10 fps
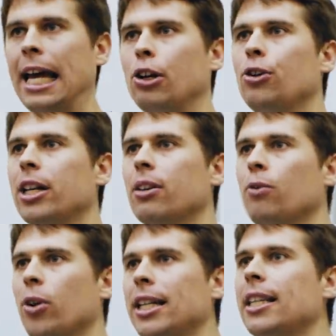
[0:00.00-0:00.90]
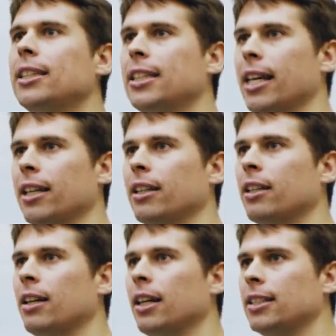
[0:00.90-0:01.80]
including avoiding the
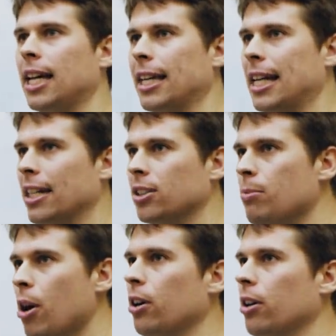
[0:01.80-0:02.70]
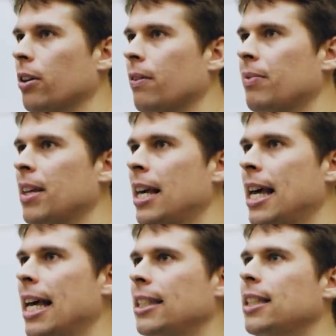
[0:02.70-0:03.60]
stink and secondhand smoke.
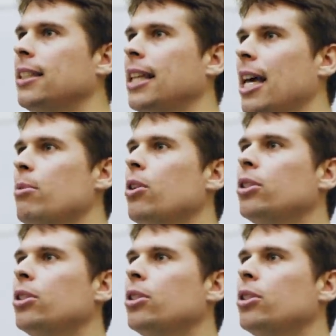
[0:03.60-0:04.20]
It's the same with